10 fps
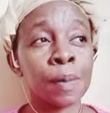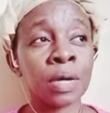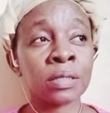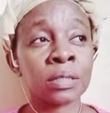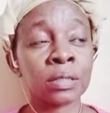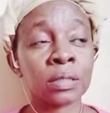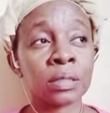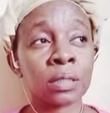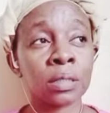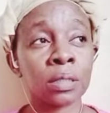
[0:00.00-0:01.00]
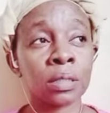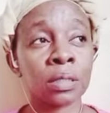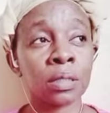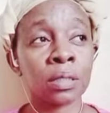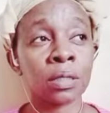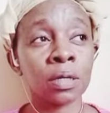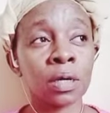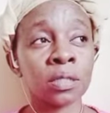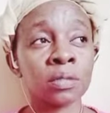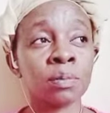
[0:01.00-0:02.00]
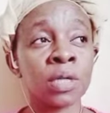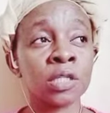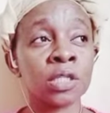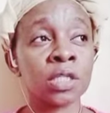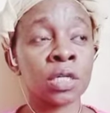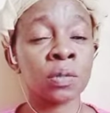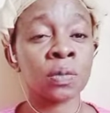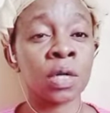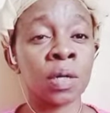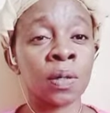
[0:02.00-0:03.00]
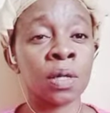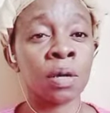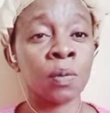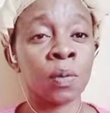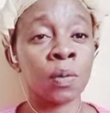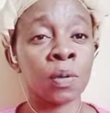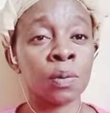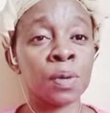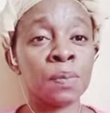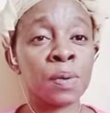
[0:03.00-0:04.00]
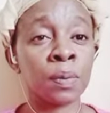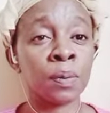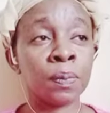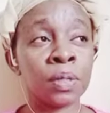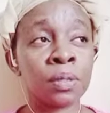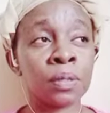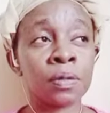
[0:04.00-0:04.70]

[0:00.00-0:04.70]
as much as we are now, or maybe will be